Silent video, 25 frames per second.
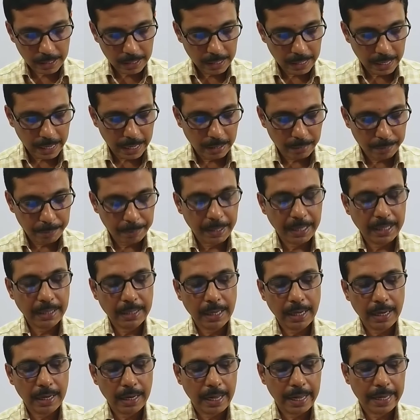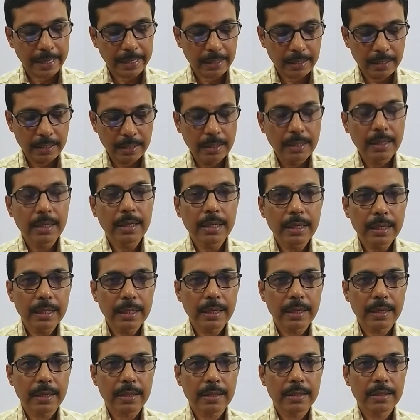And panther-like.
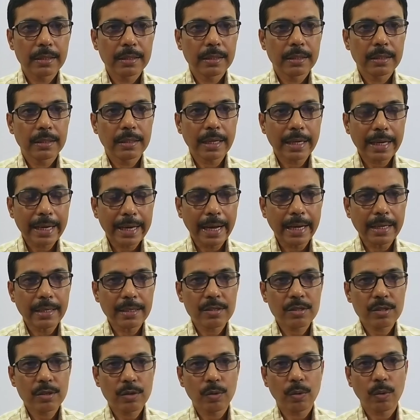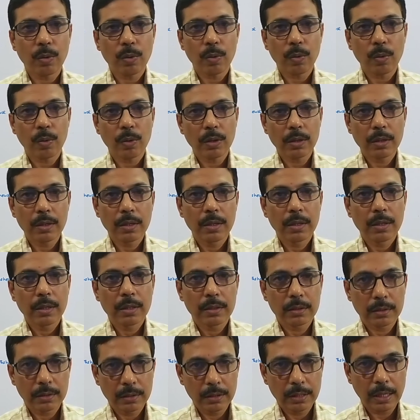Here, the cat is called
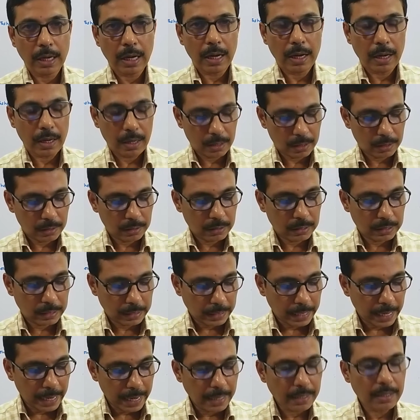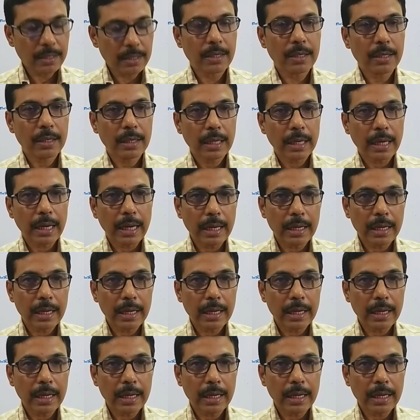the cat,